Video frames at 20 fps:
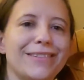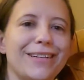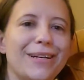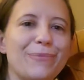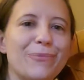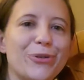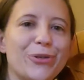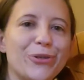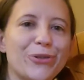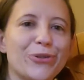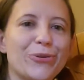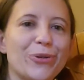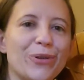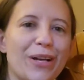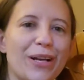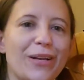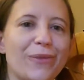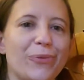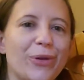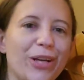sure
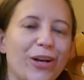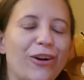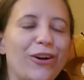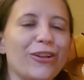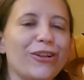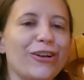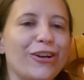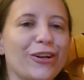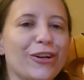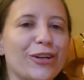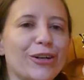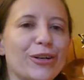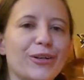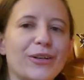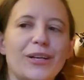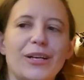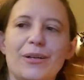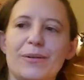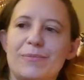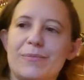we all
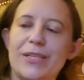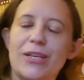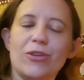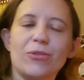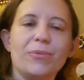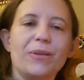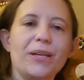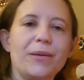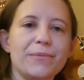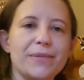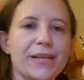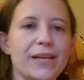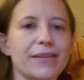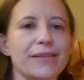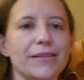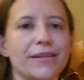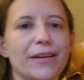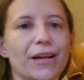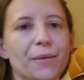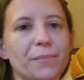are terribly upset
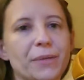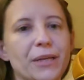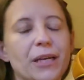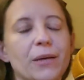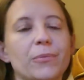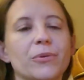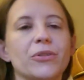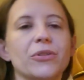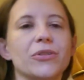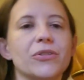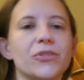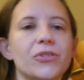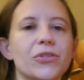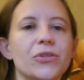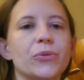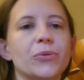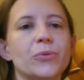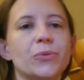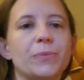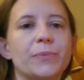to not be able
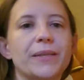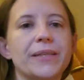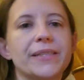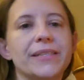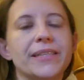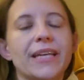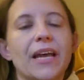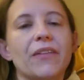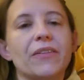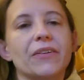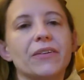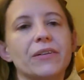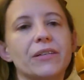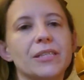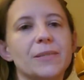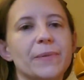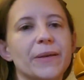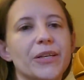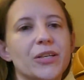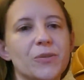to be together at
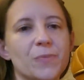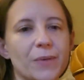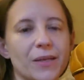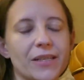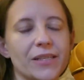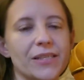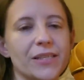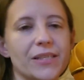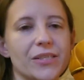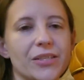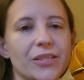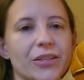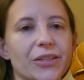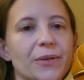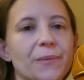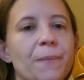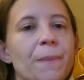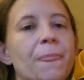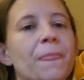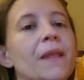Spanish Peaks this
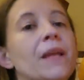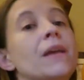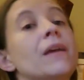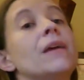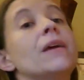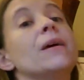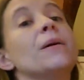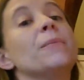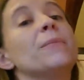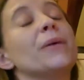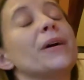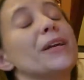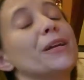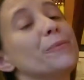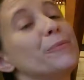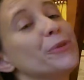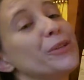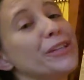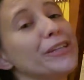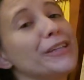year, but I'm
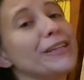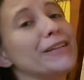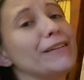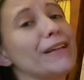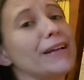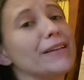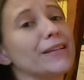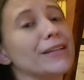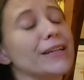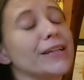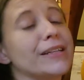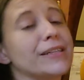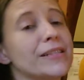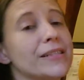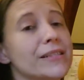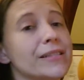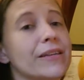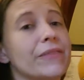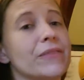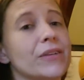really glad that
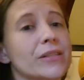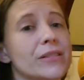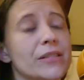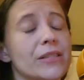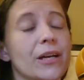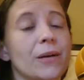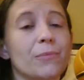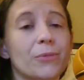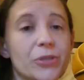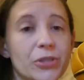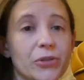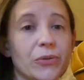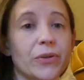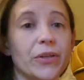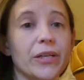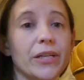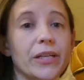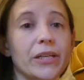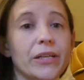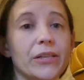Nancy's given us the
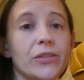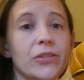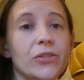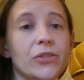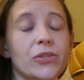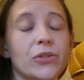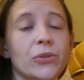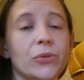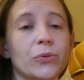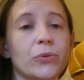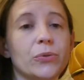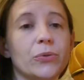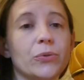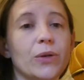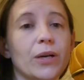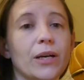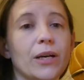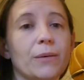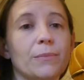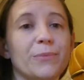opportunity to
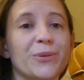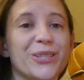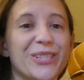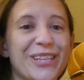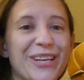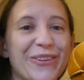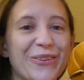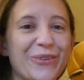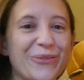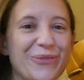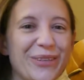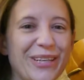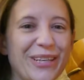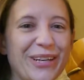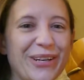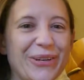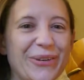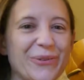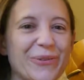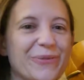put together a
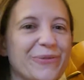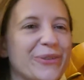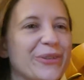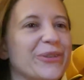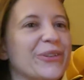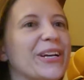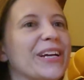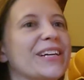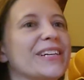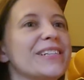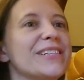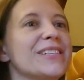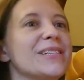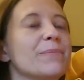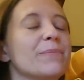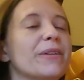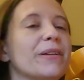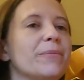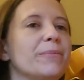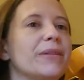video for you guys. I'm
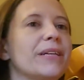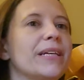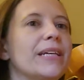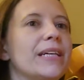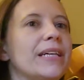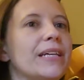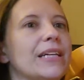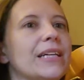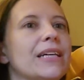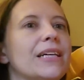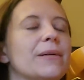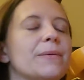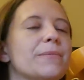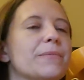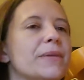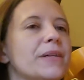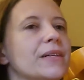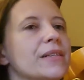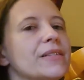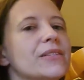going to play
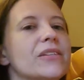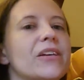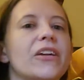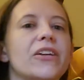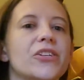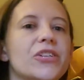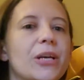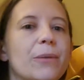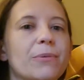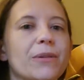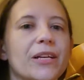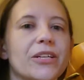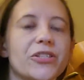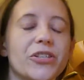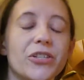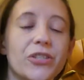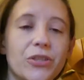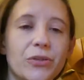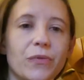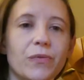a Scottish Appalachian
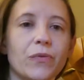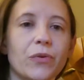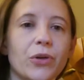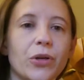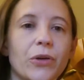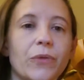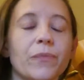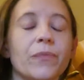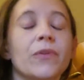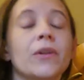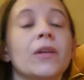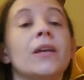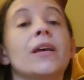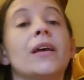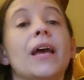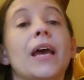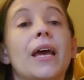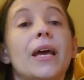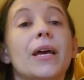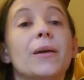tune for you
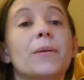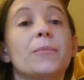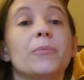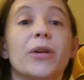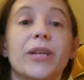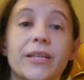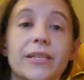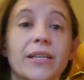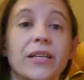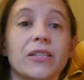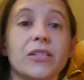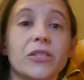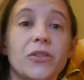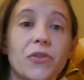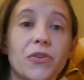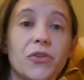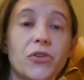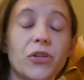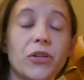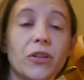and break it down so
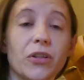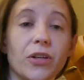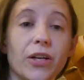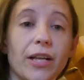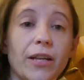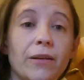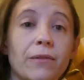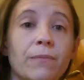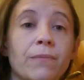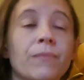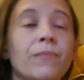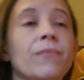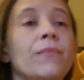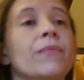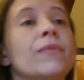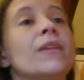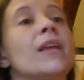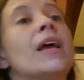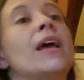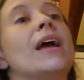that you can learn it.
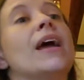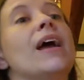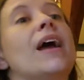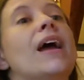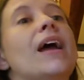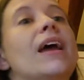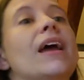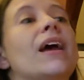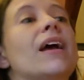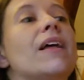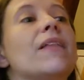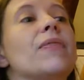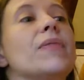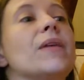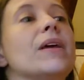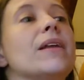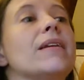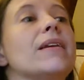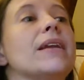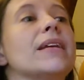And
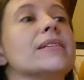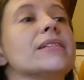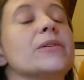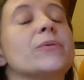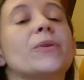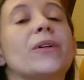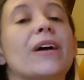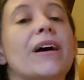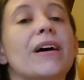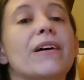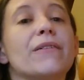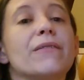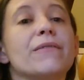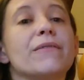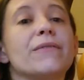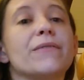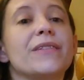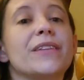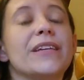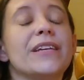then Nancy will have
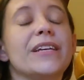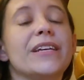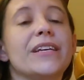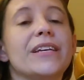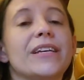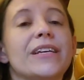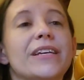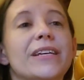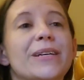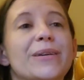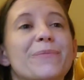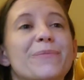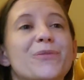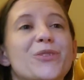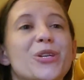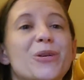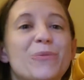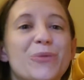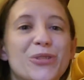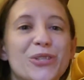the
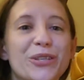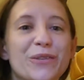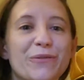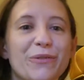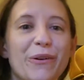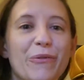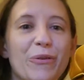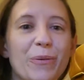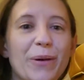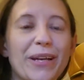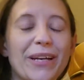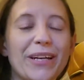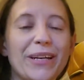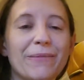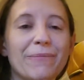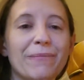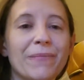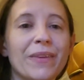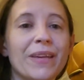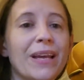sheet music for
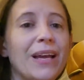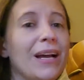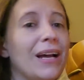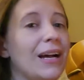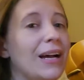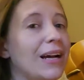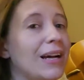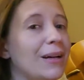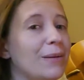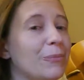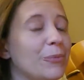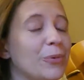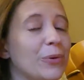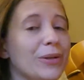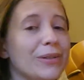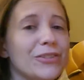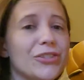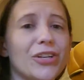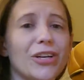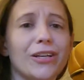everybody.
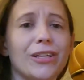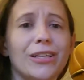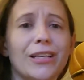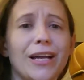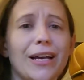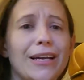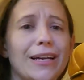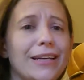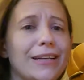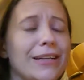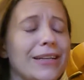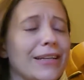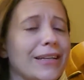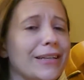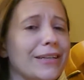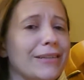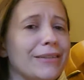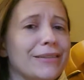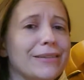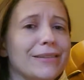Sean and I
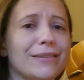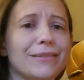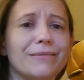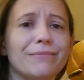and